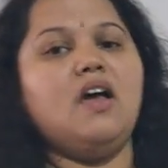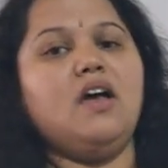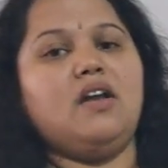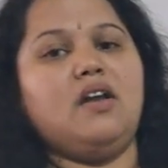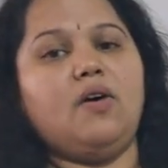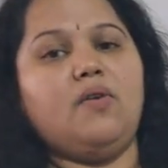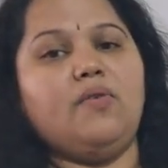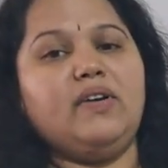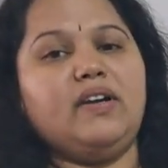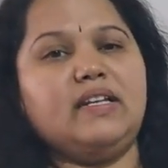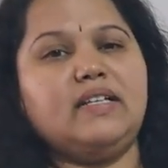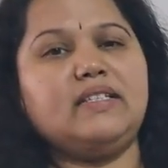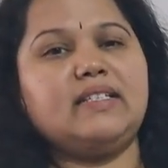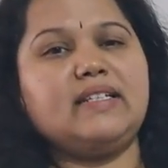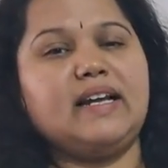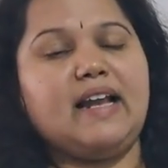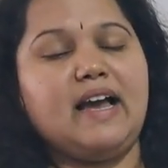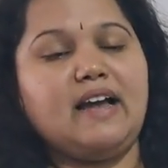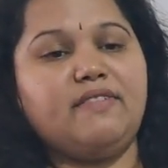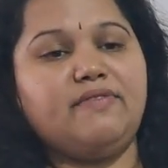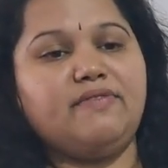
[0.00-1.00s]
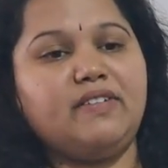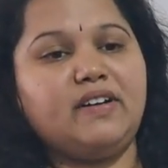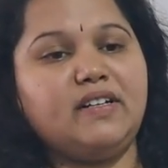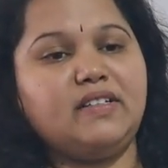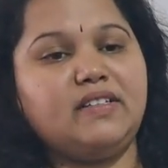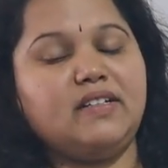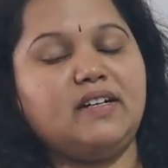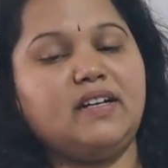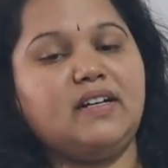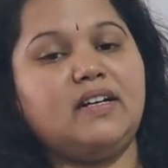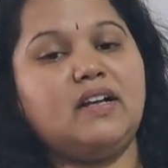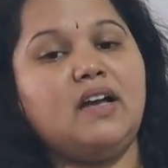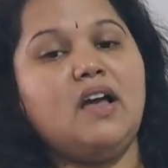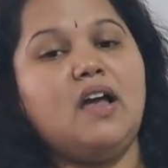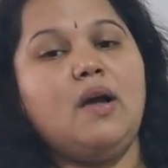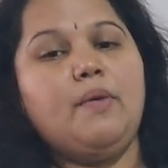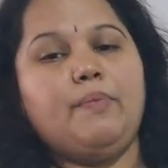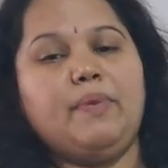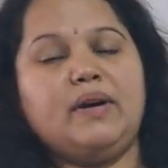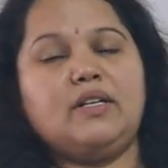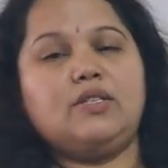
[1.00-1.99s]
now it is clarified that,
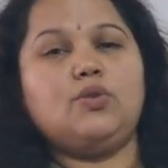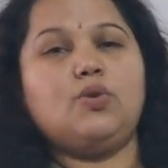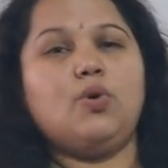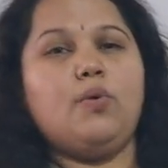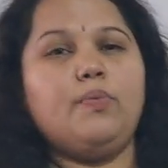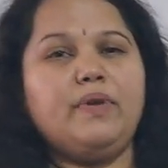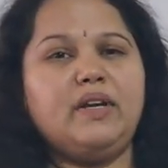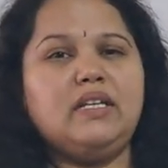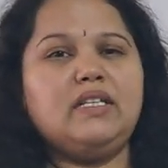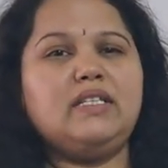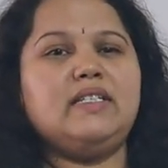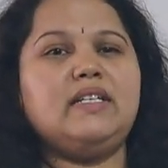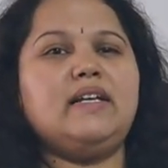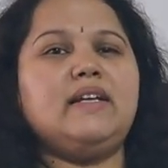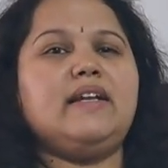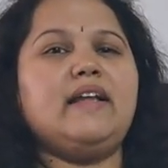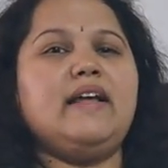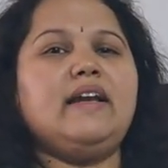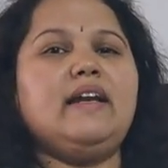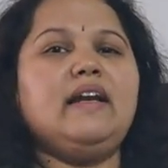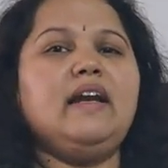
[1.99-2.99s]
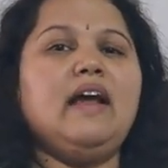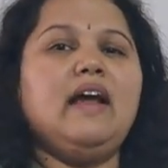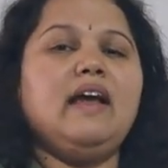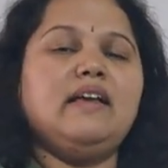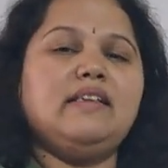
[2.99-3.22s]
but so many children